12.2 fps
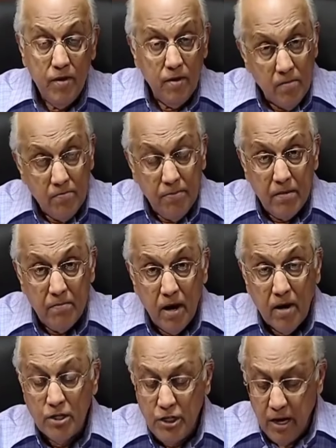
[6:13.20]
You compare
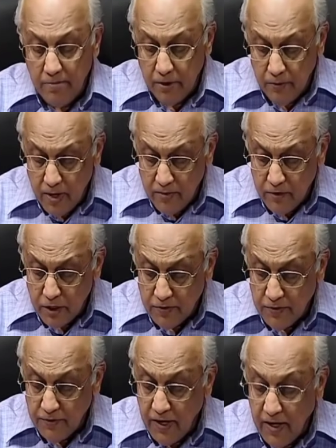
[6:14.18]
Mark chapter 1
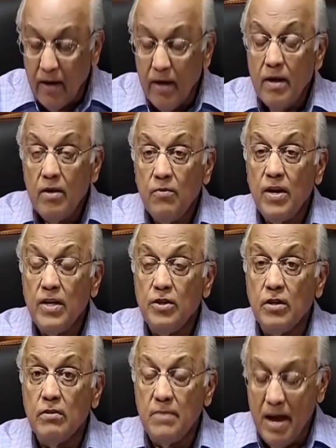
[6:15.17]
verse 15, where
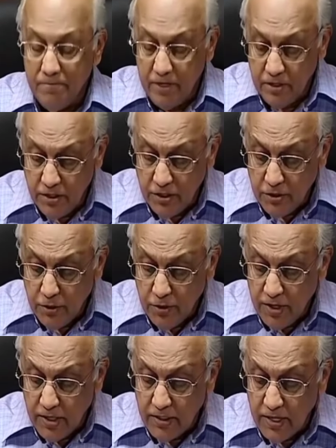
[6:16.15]
John the Baptist is
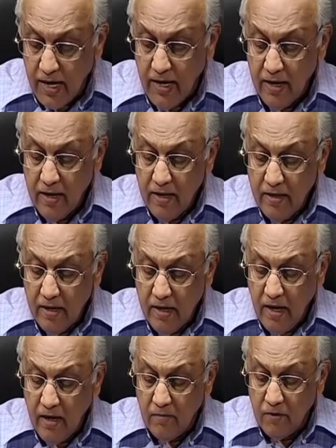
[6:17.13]
quoted as saying the
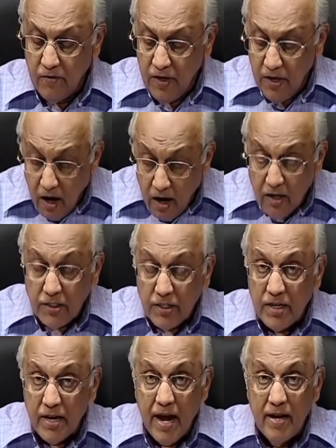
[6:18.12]
kingdom of God is
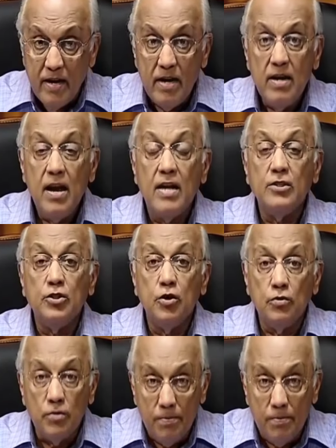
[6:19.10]
at hand and so